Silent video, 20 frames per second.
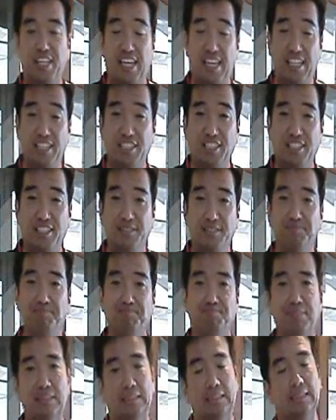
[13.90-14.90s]

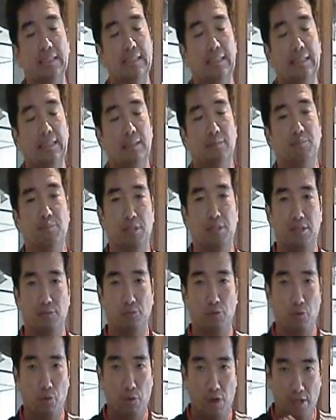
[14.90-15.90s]
rotation,
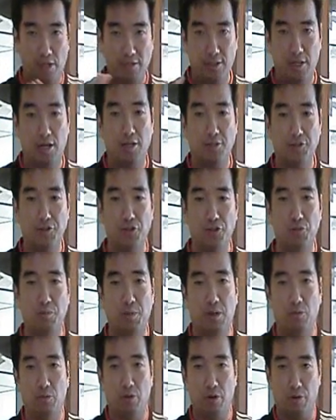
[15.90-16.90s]
but we want to talk to
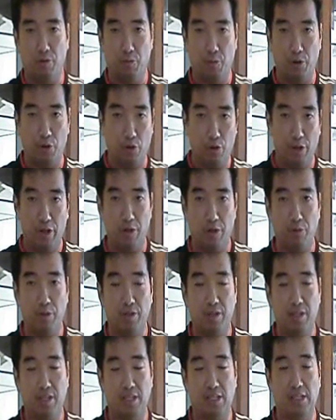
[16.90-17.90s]
you about where we're going
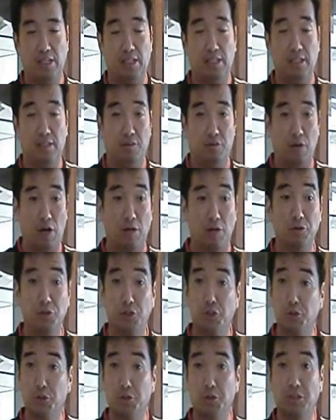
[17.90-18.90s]
with the
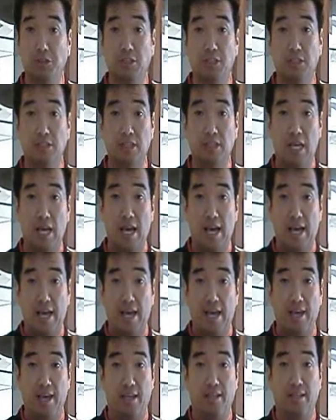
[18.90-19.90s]
ground strokes.
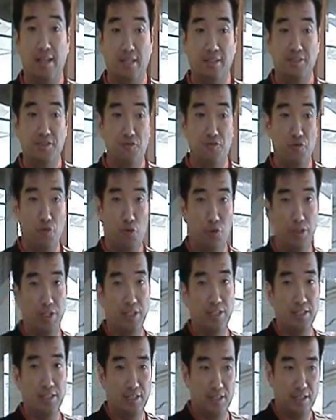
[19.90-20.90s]
And as you've
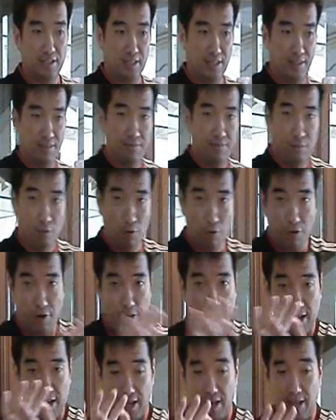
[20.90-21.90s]
noticed, the
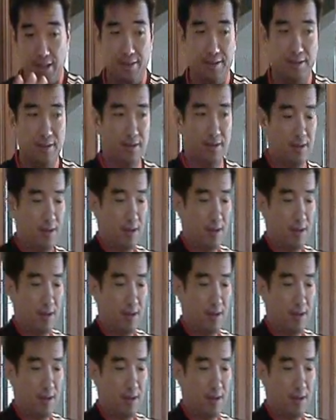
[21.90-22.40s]
forehand